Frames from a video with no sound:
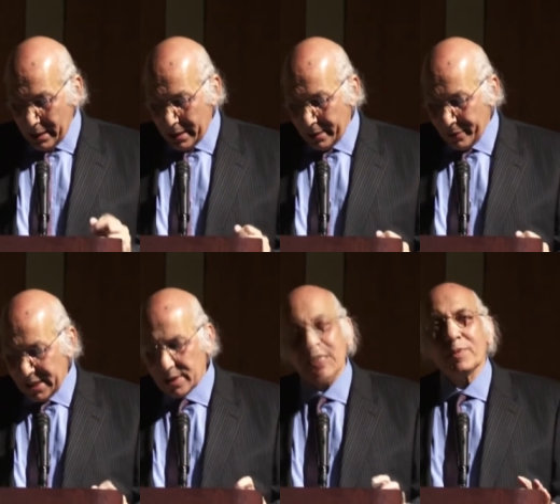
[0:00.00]
Uh,
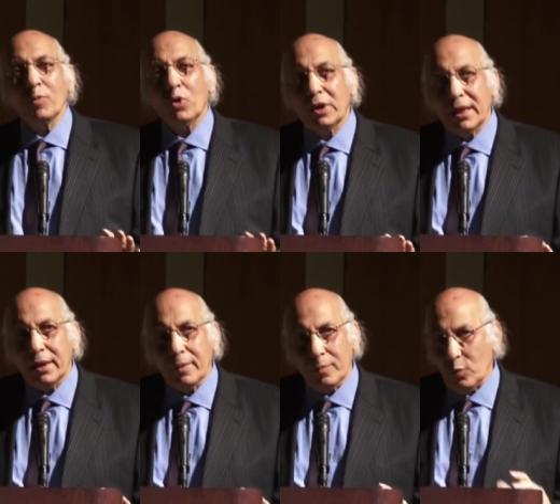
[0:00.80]
this, his book
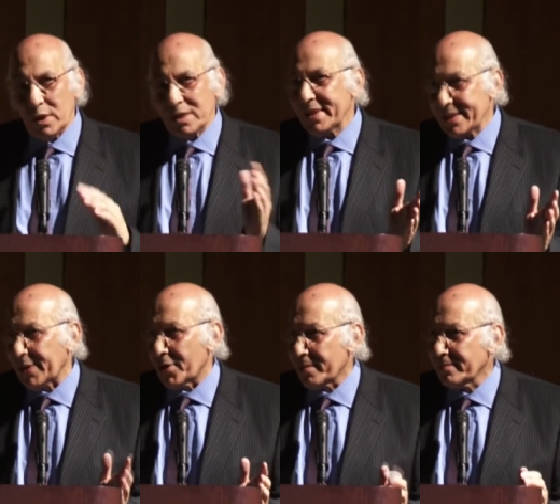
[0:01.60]
uh, was a
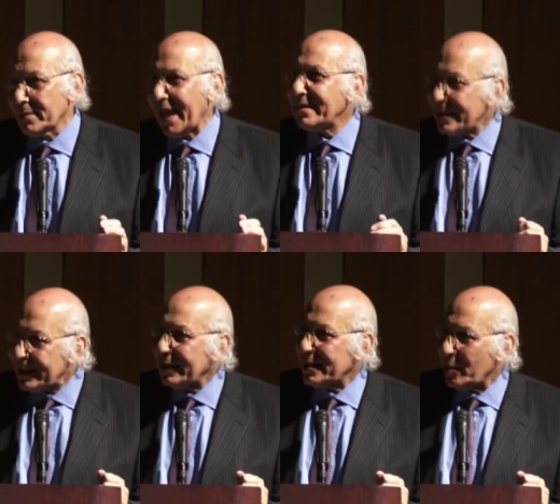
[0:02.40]
bestseller and
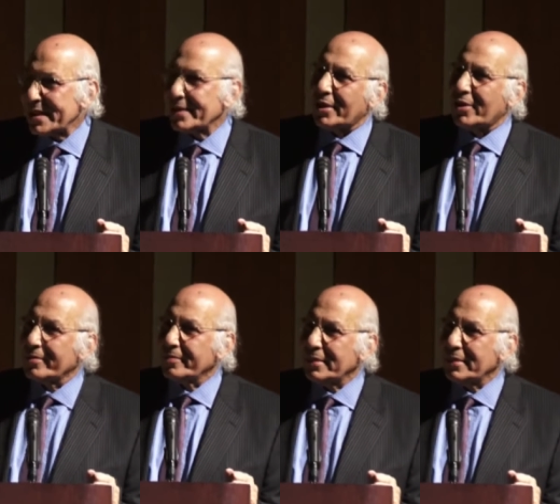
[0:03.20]
still is a bestseller.